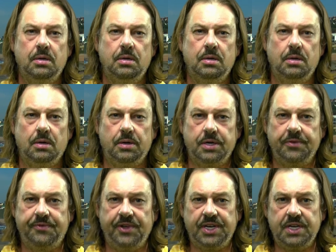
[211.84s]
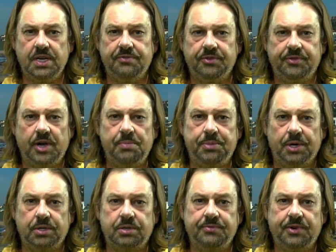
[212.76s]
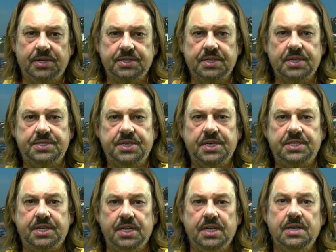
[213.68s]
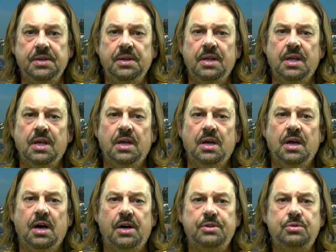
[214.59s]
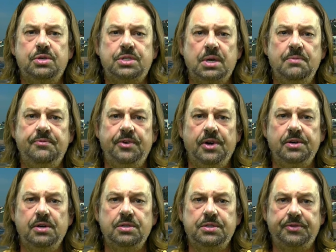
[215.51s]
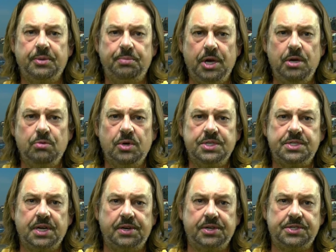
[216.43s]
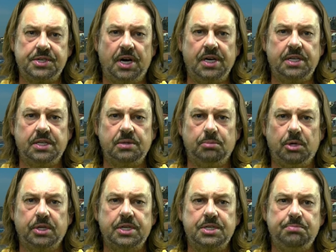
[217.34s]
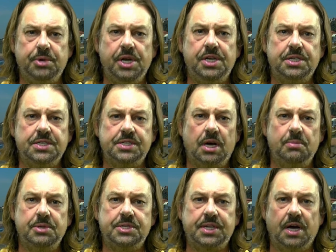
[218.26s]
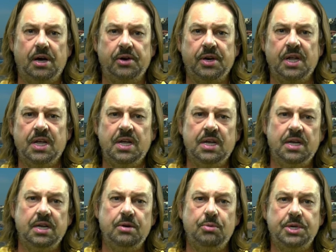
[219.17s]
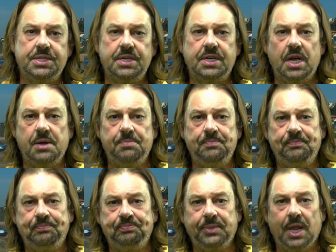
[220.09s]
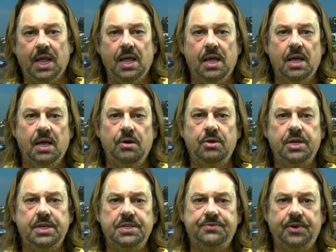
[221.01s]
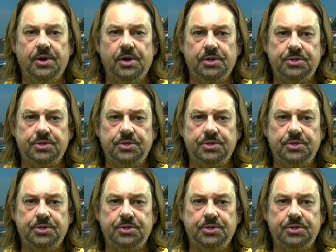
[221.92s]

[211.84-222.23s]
On the 30th of April 2016, I took some photos of the penguins that reside at the Boulders Beach in Simonstown, in the Western Cape. Look at these photos.